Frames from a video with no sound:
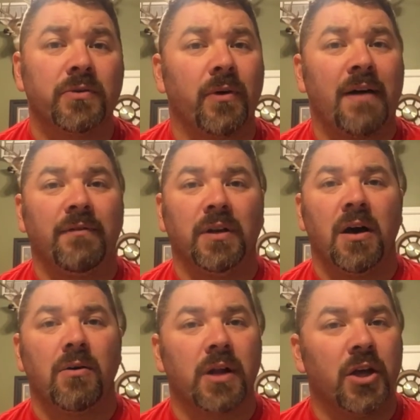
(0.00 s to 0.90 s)
So I've
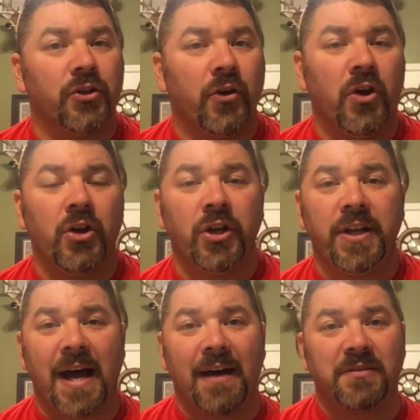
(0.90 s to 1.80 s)
logged a ton
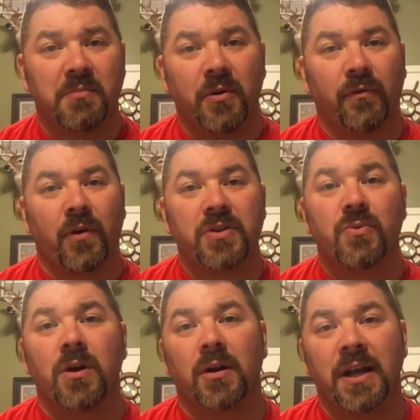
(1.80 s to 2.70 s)
of dives, both
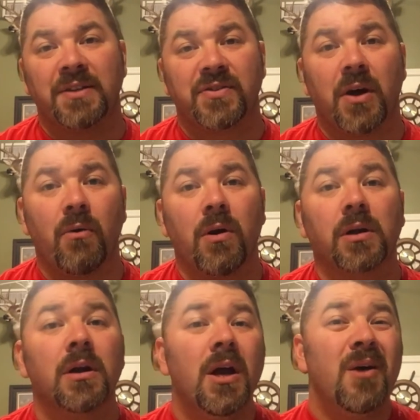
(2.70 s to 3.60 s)
freshwater and
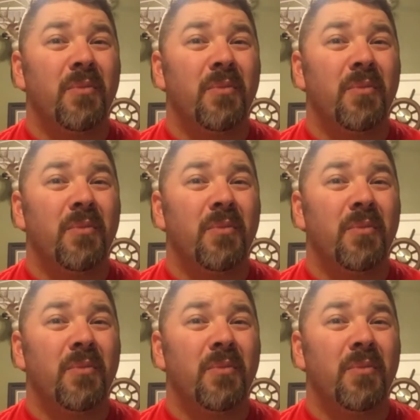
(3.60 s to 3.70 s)
saltwater,